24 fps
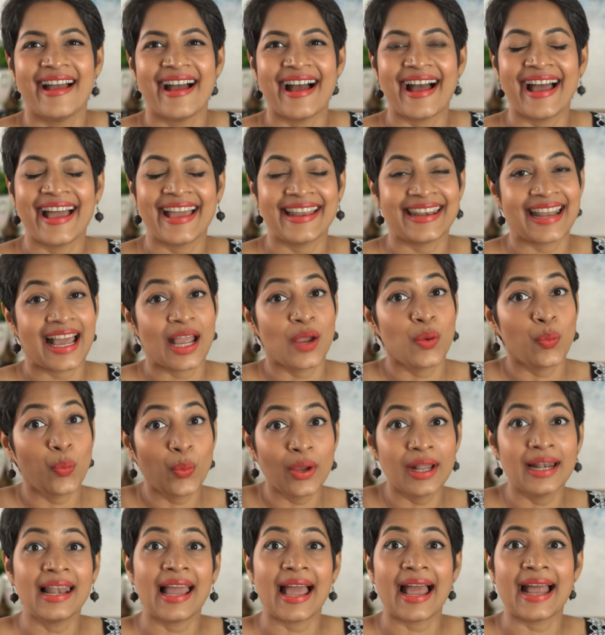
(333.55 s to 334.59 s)
And I
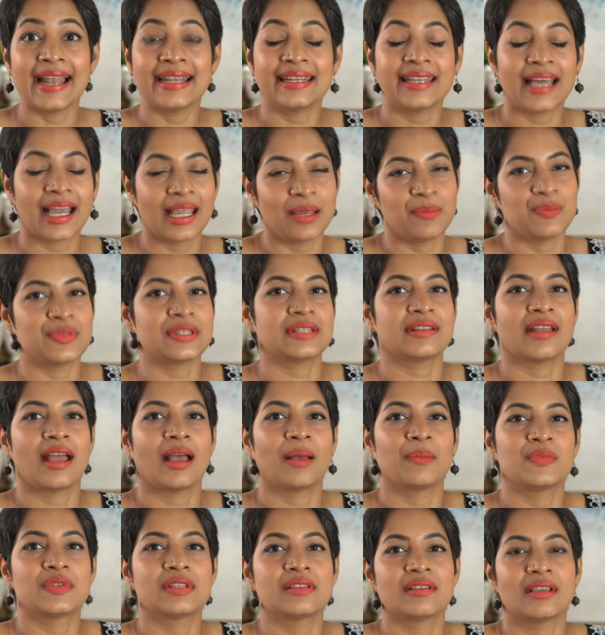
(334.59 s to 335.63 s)
will add
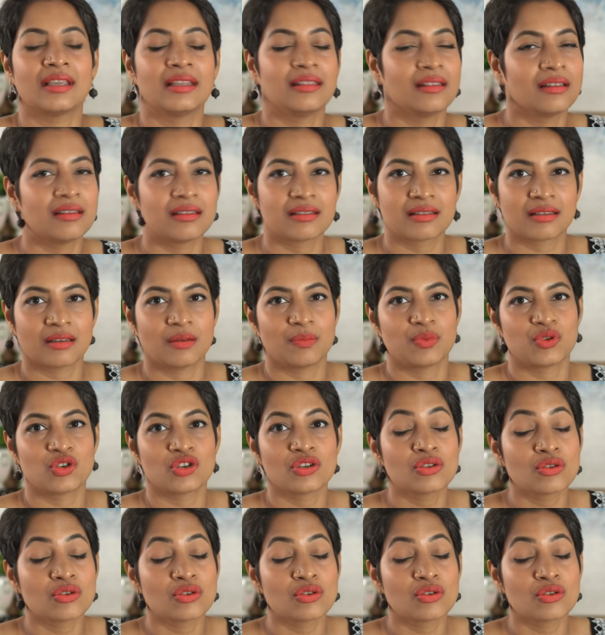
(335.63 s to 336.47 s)
timestamps in the description,